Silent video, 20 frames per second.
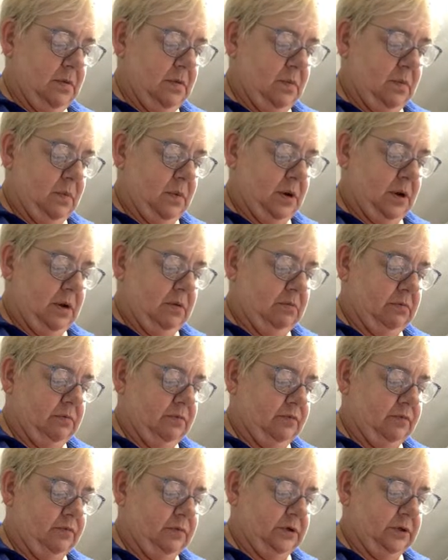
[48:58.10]
What I
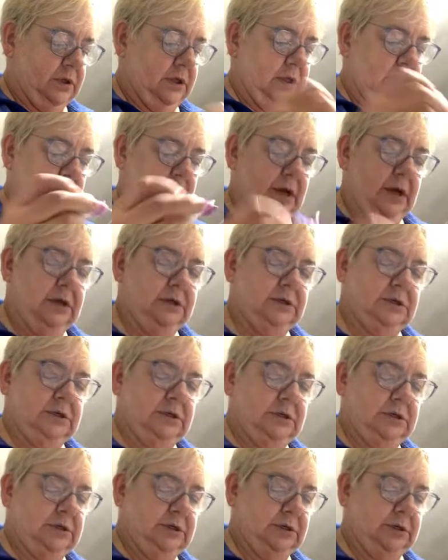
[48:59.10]
would really like
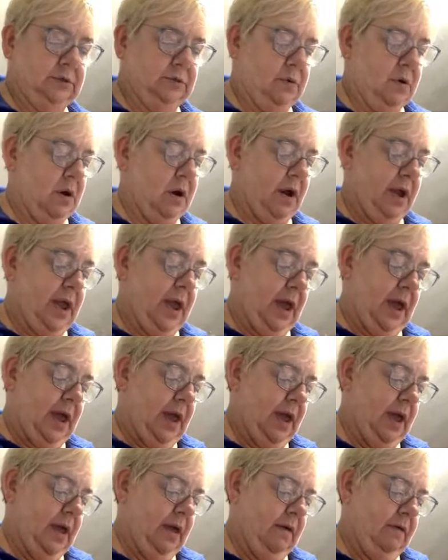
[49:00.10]
to do, I
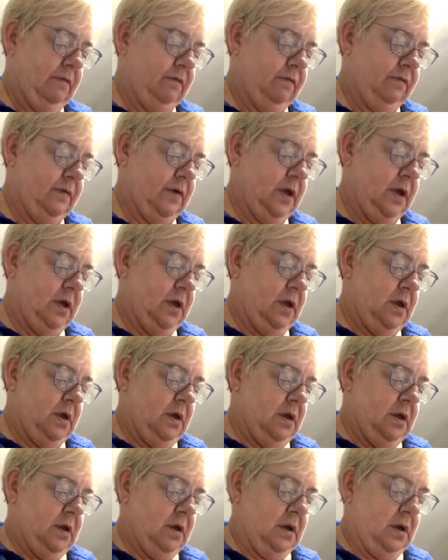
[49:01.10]
have
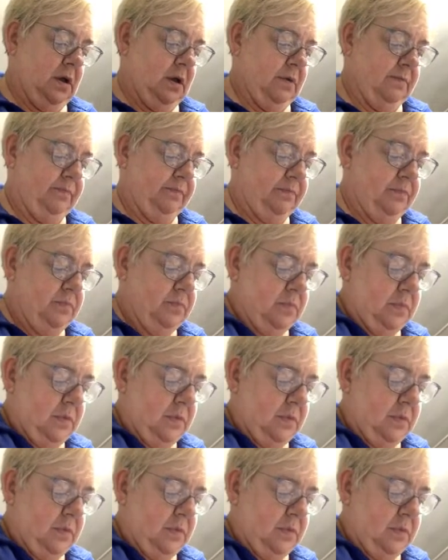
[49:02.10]
um,